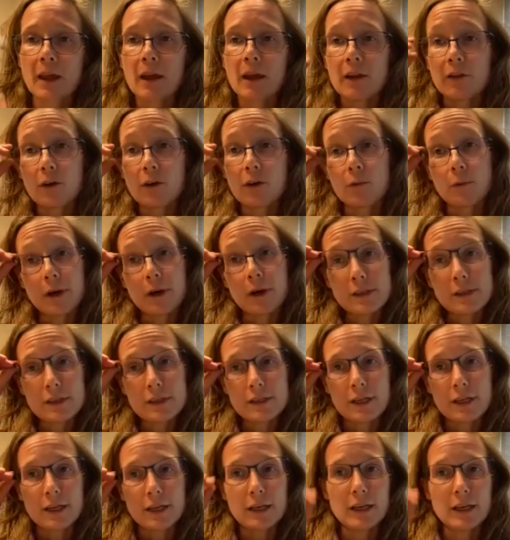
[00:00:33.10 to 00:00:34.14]
There was a
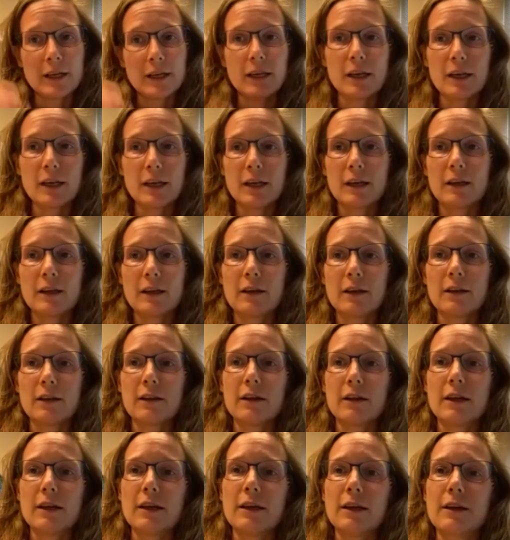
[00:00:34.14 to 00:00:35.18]
study in
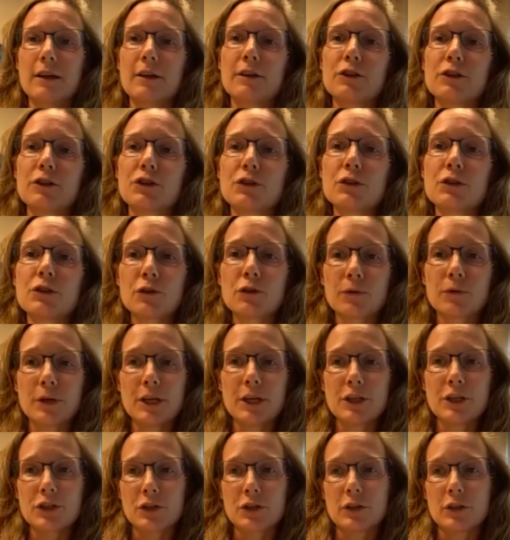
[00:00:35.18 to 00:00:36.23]
the Green
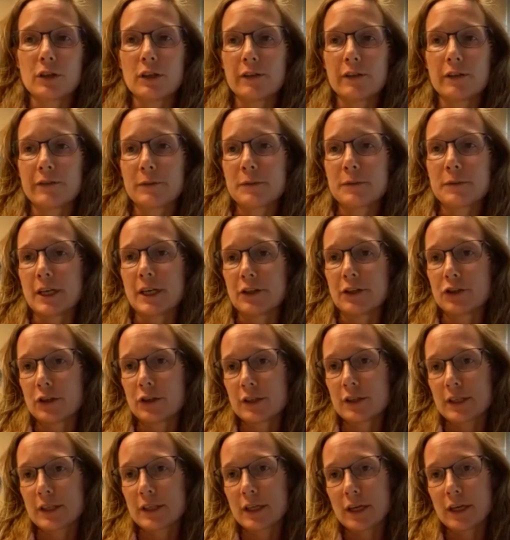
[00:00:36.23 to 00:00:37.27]
Journal of
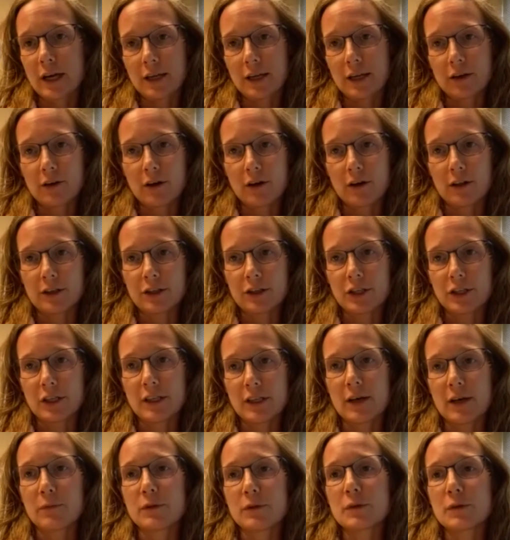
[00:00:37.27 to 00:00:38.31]
Obstetrics and Gynecology
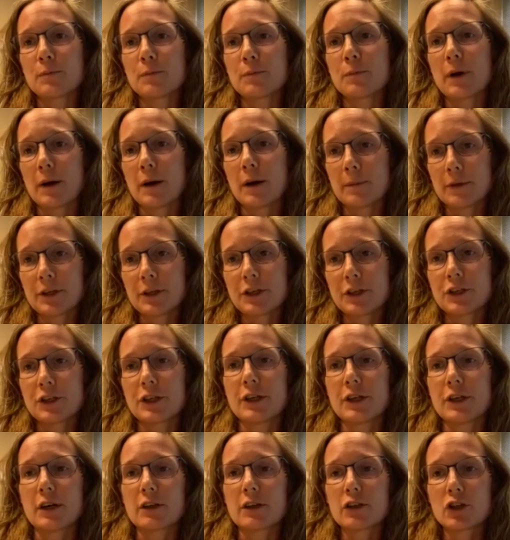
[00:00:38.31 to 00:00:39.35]
that was published in
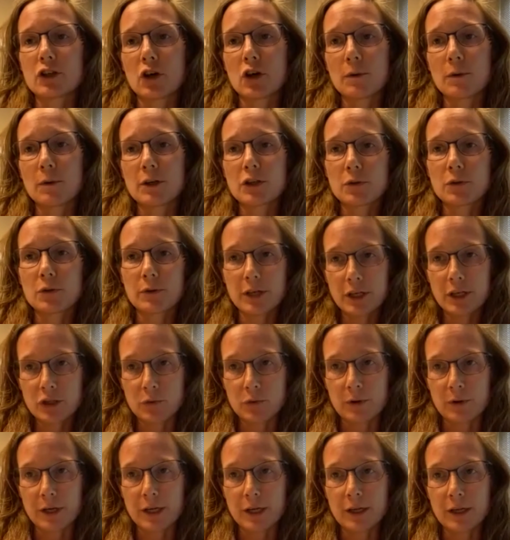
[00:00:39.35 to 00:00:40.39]
October
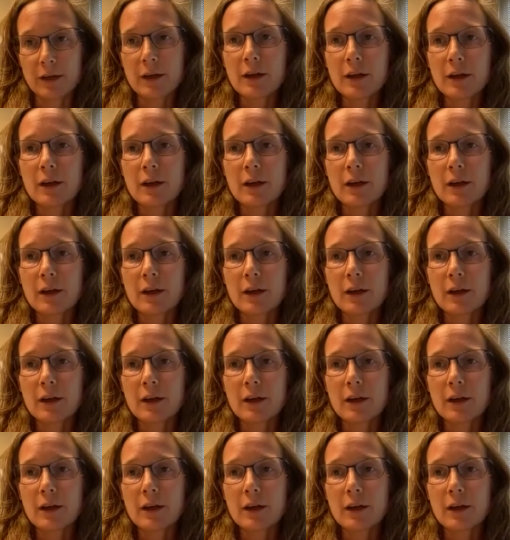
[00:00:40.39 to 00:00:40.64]
2020,